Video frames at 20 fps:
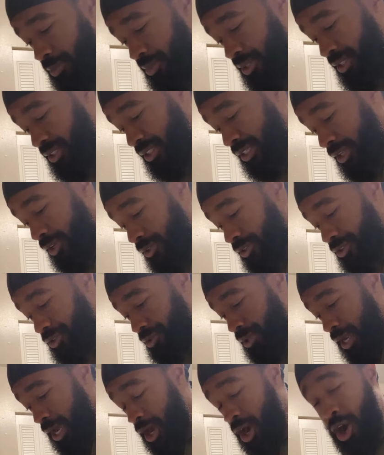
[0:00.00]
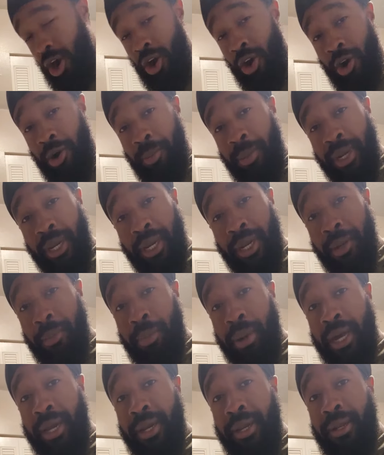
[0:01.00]
mean, as long as you're not harming
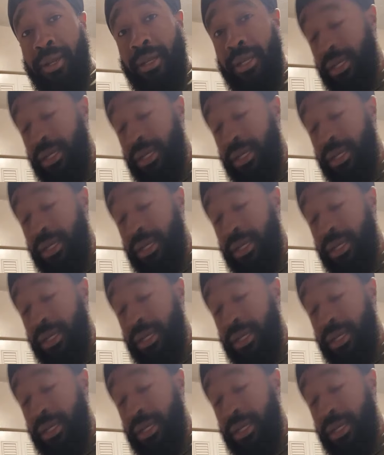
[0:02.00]
anybody,